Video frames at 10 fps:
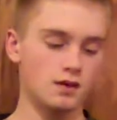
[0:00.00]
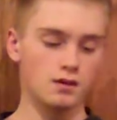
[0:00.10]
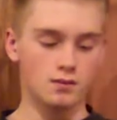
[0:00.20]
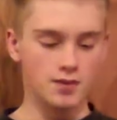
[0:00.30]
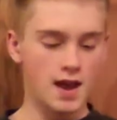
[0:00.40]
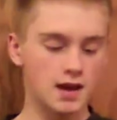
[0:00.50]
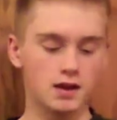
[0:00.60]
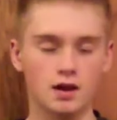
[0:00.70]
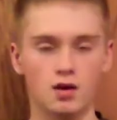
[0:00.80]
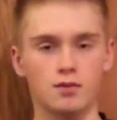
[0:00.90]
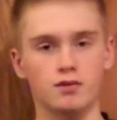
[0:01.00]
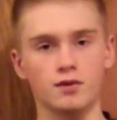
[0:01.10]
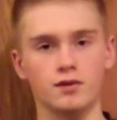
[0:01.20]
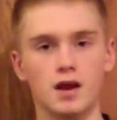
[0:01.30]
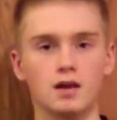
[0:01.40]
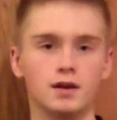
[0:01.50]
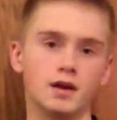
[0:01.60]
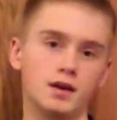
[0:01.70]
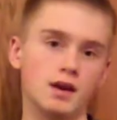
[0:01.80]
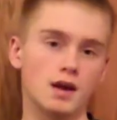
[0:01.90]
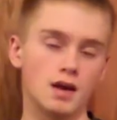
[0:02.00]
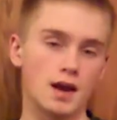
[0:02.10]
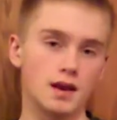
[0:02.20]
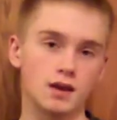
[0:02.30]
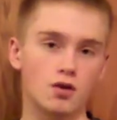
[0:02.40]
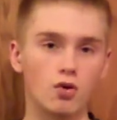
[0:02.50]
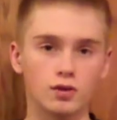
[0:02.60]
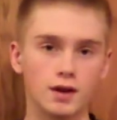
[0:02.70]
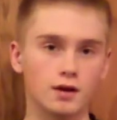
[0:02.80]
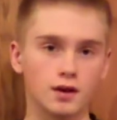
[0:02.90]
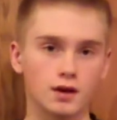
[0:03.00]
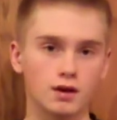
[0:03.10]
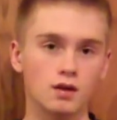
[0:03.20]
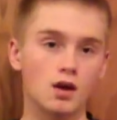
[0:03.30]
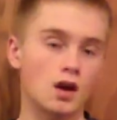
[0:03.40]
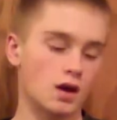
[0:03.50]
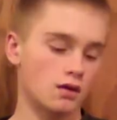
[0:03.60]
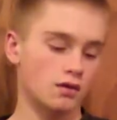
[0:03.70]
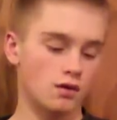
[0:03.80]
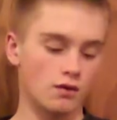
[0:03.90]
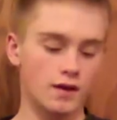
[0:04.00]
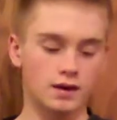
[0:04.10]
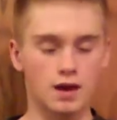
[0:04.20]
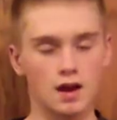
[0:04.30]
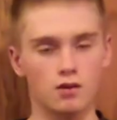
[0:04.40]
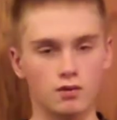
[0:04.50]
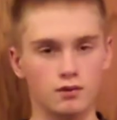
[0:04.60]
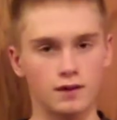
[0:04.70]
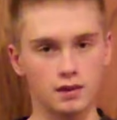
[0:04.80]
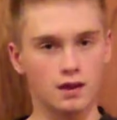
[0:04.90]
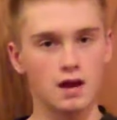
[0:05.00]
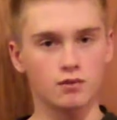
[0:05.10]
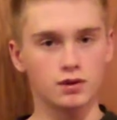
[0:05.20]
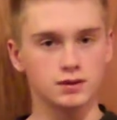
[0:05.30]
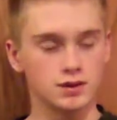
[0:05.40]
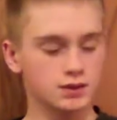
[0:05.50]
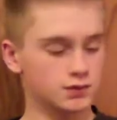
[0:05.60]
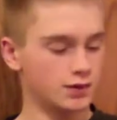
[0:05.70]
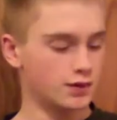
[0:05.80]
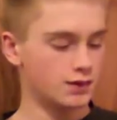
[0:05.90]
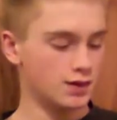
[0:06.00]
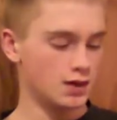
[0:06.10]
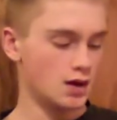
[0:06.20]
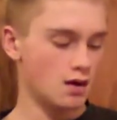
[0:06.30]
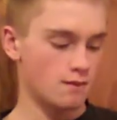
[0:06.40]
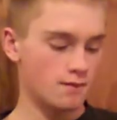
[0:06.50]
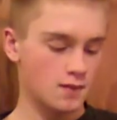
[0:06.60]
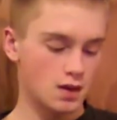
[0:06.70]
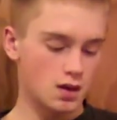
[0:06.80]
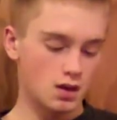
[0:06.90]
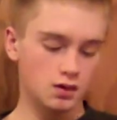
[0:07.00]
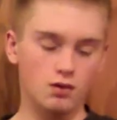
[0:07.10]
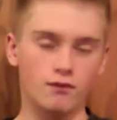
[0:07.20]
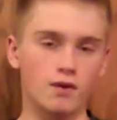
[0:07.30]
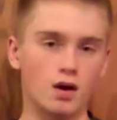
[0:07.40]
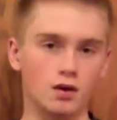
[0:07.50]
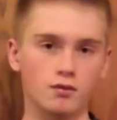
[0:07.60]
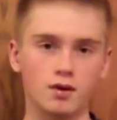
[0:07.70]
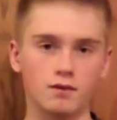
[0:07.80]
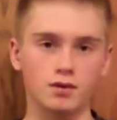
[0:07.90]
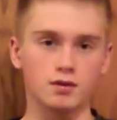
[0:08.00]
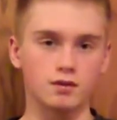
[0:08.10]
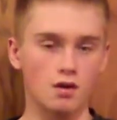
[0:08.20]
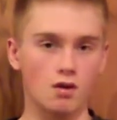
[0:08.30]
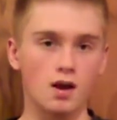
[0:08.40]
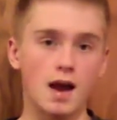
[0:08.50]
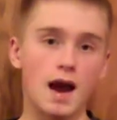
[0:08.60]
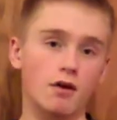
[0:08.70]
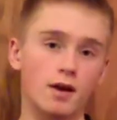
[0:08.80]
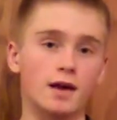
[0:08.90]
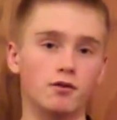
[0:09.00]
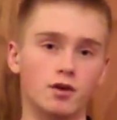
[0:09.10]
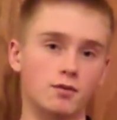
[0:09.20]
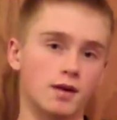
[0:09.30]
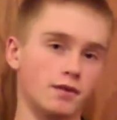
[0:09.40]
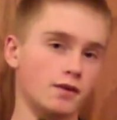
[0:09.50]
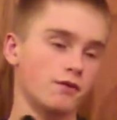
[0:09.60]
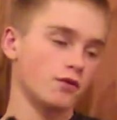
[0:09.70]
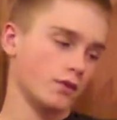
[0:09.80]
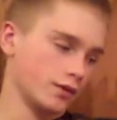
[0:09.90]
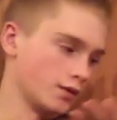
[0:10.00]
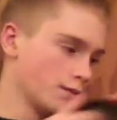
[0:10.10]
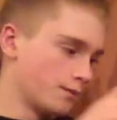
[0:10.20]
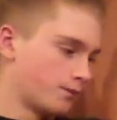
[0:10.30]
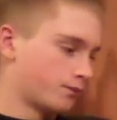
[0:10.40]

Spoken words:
the padding helps with not letting any cold air get in. So that's kind of what it does with the no fog or whatever. So I would highly recommend these for the winter.